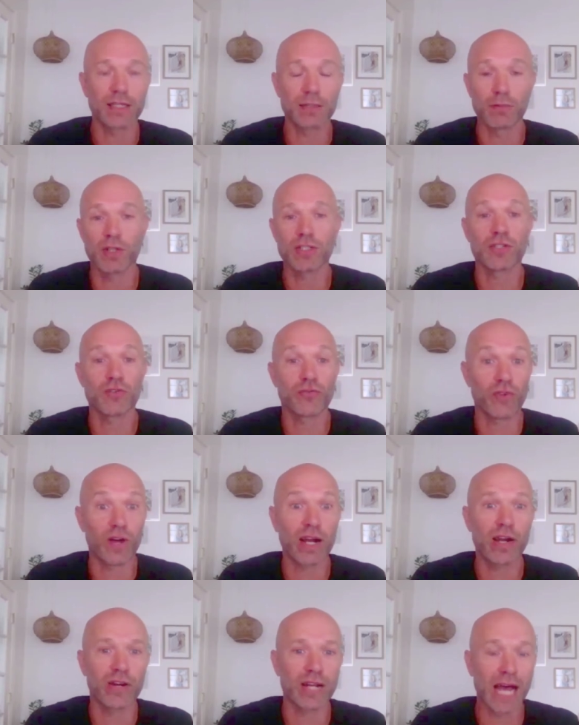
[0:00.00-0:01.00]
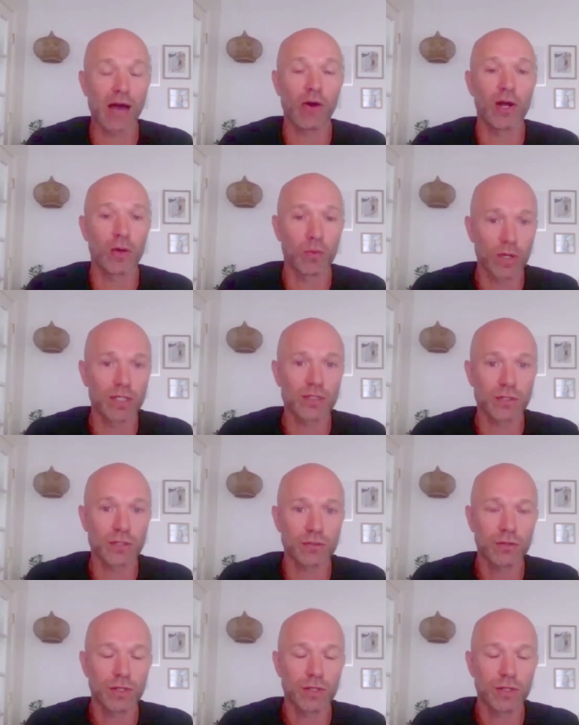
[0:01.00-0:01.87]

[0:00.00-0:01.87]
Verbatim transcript: the muscle is firing how I want it to.